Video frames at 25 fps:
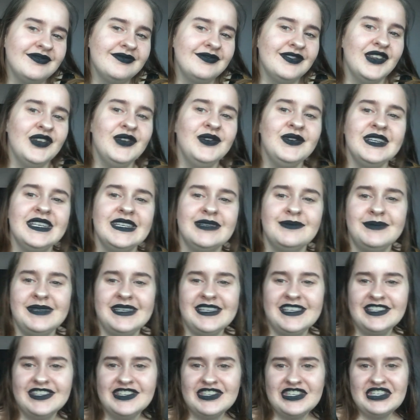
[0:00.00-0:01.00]
don't give
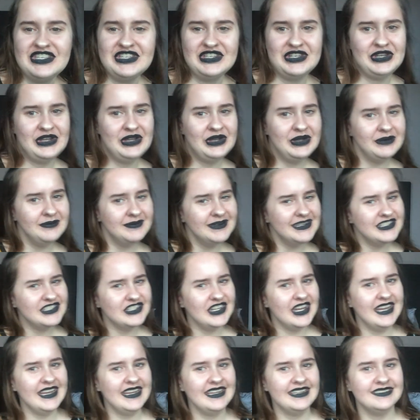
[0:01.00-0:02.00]
me too much
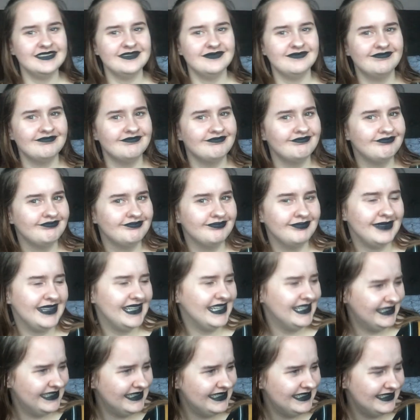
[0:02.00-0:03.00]
hate,
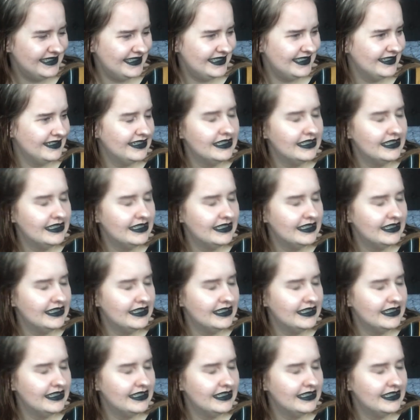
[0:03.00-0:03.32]
please.